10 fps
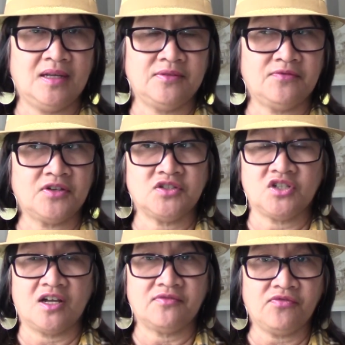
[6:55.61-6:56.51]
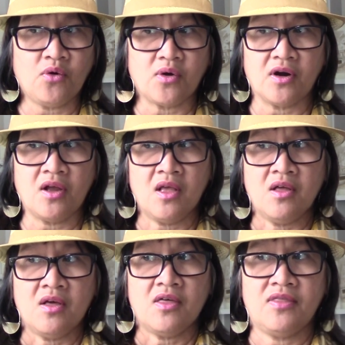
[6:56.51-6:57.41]
in 1 John 4,
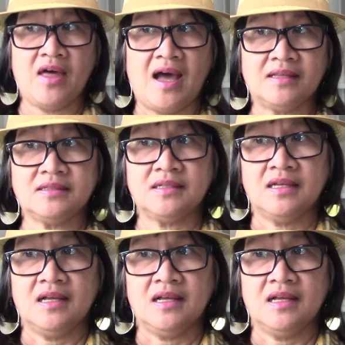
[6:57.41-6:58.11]
that